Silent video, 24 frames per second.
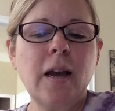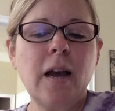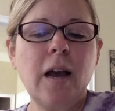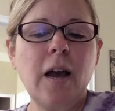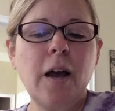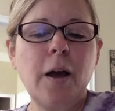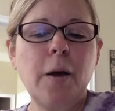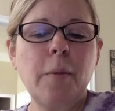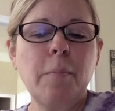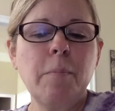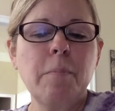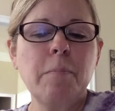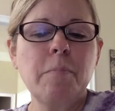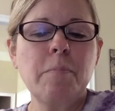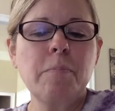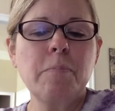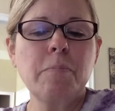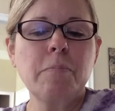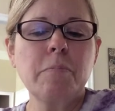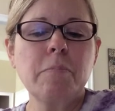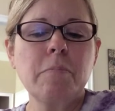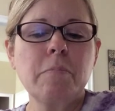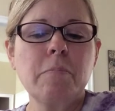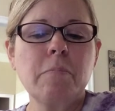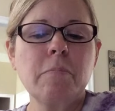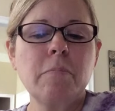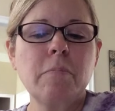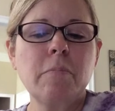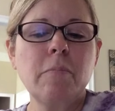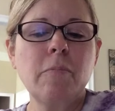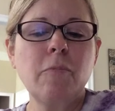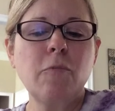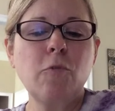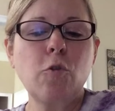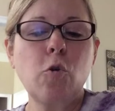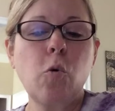um,
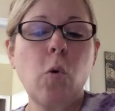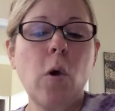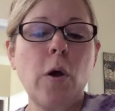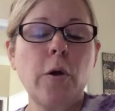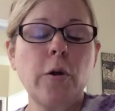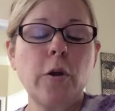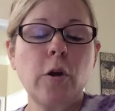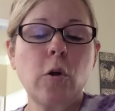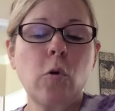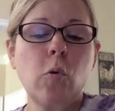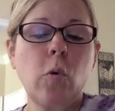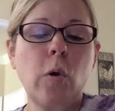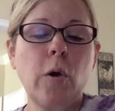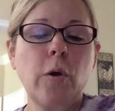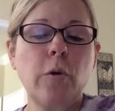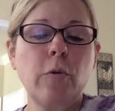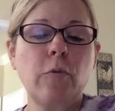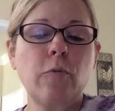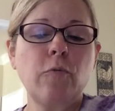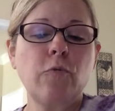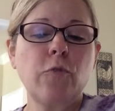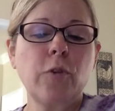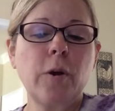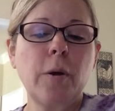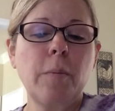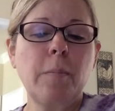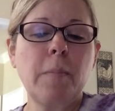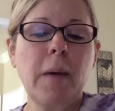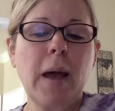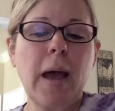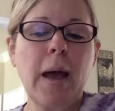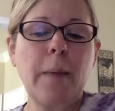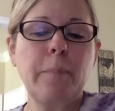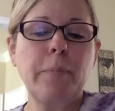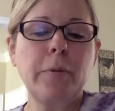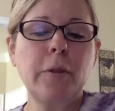quote unquote from
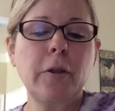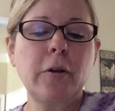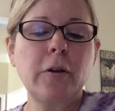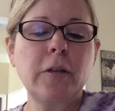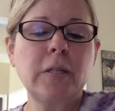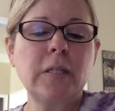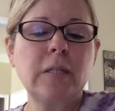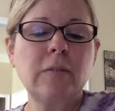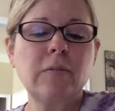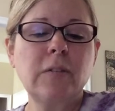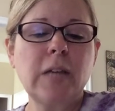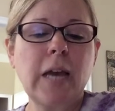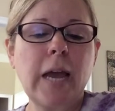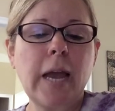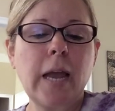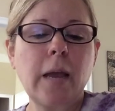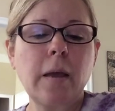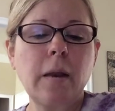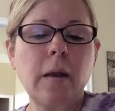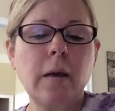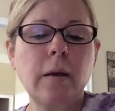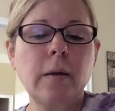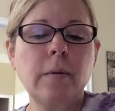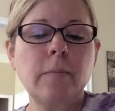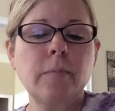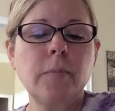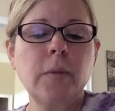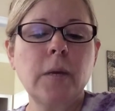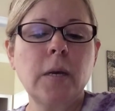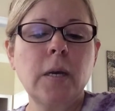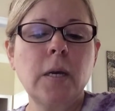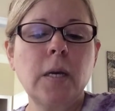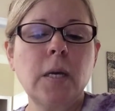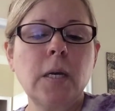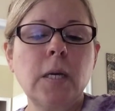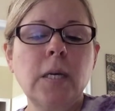Apollonius of Tyana.
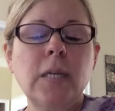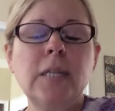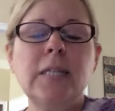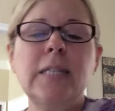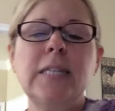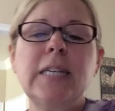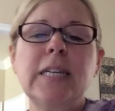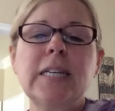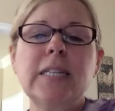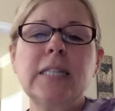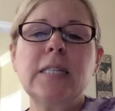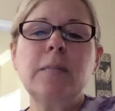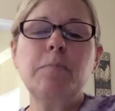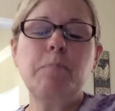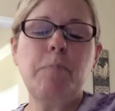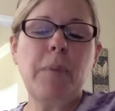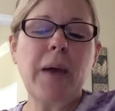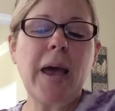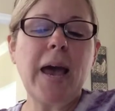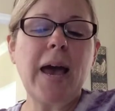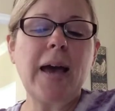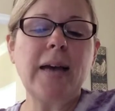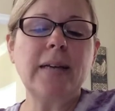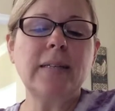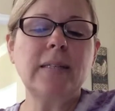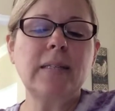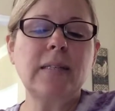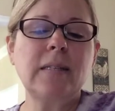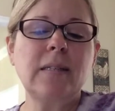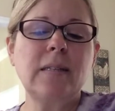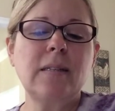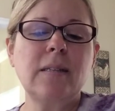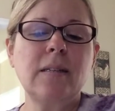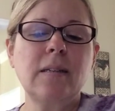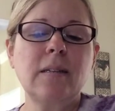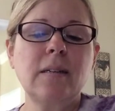Tis
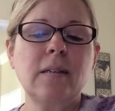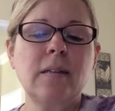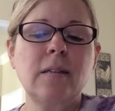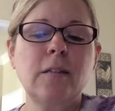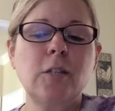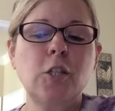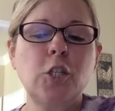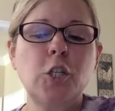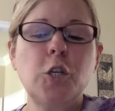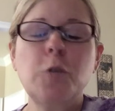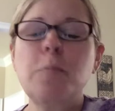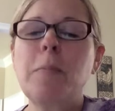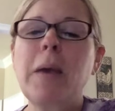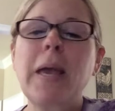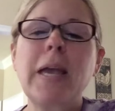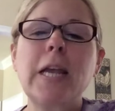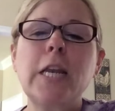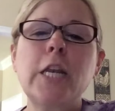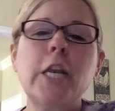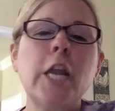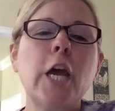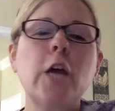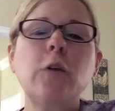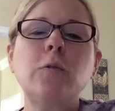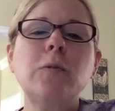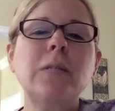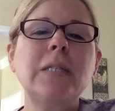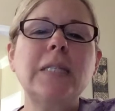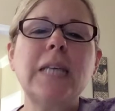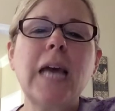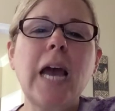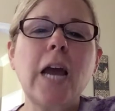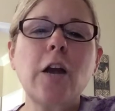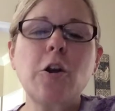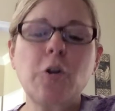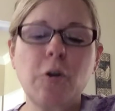best to make no
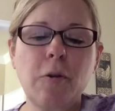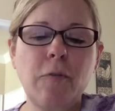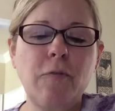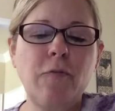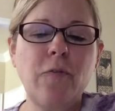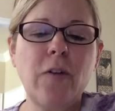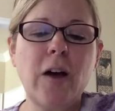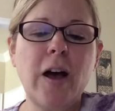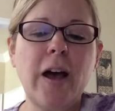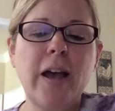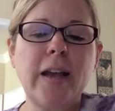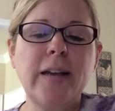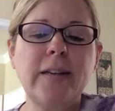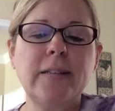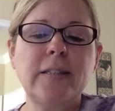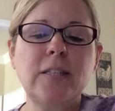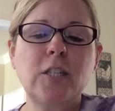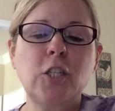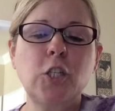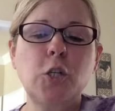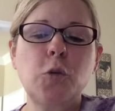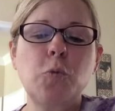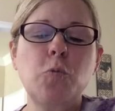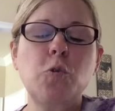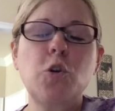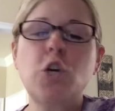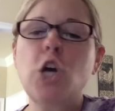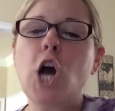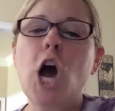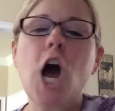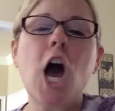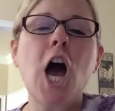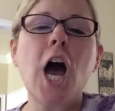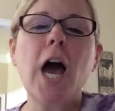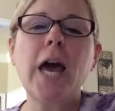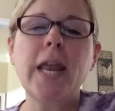sacrifice to
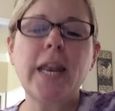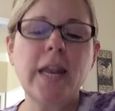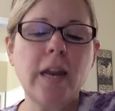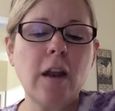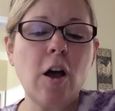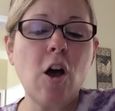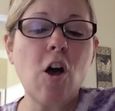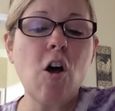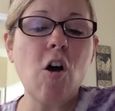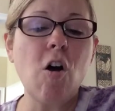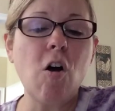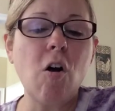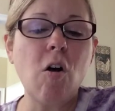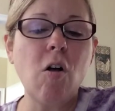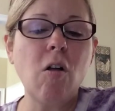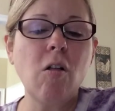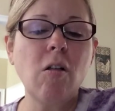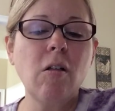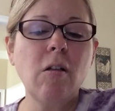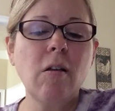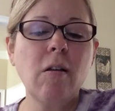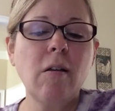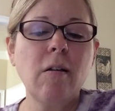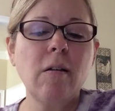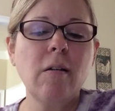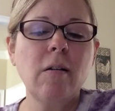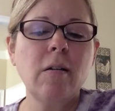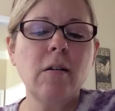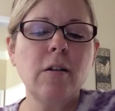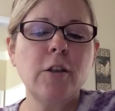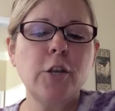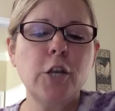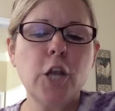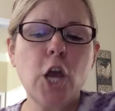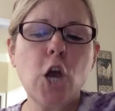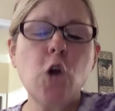God at all,
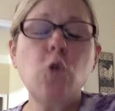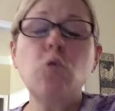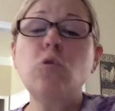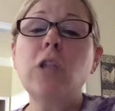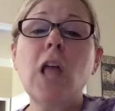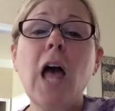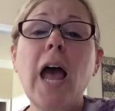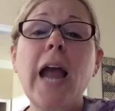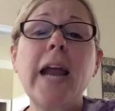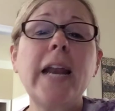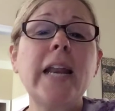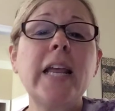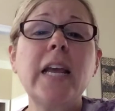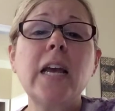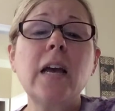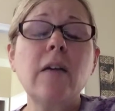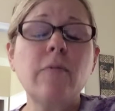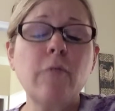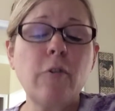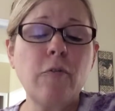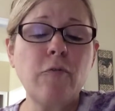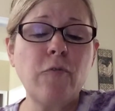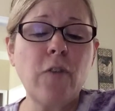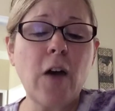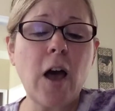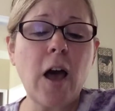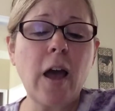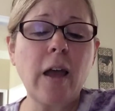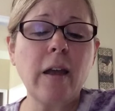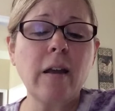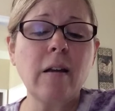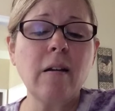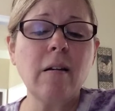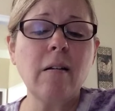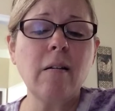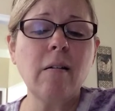no lighting of a
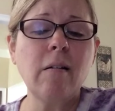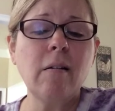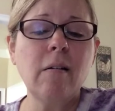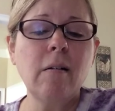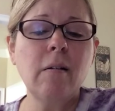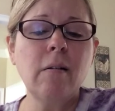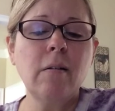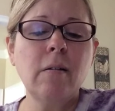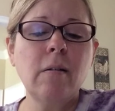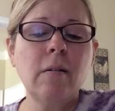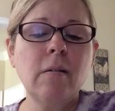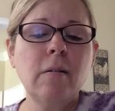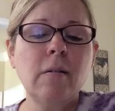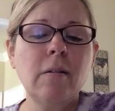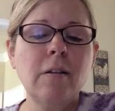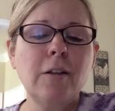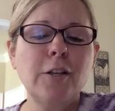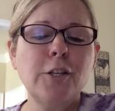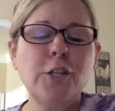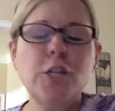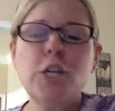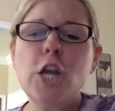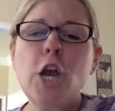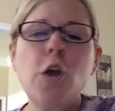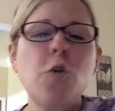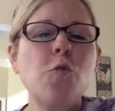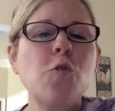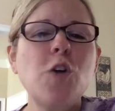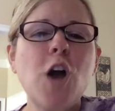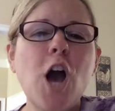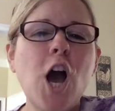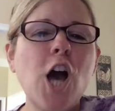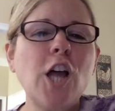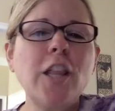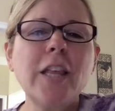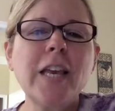fire, no
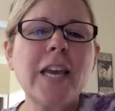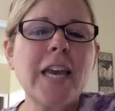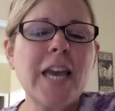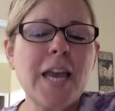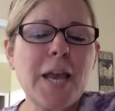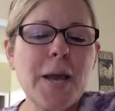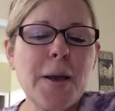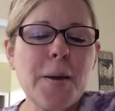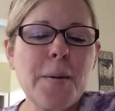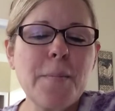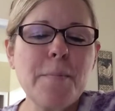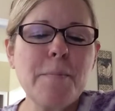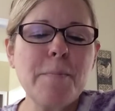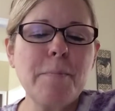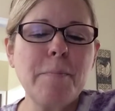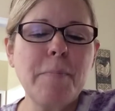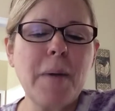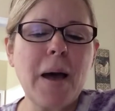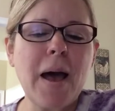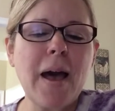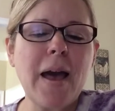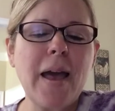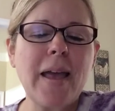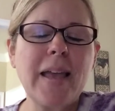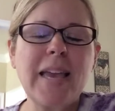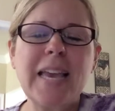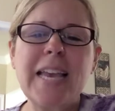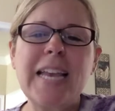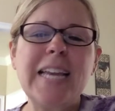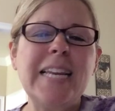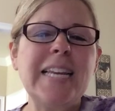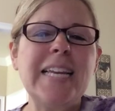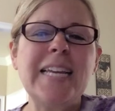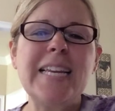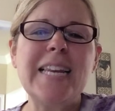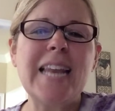calling him by
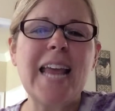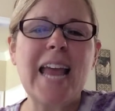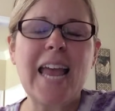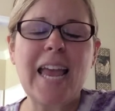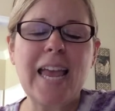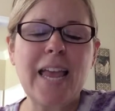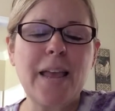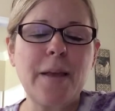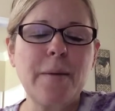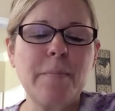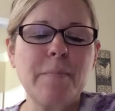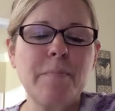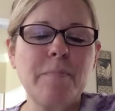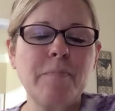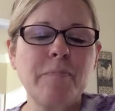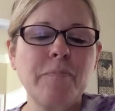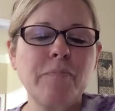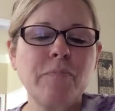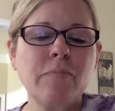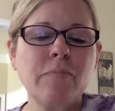any name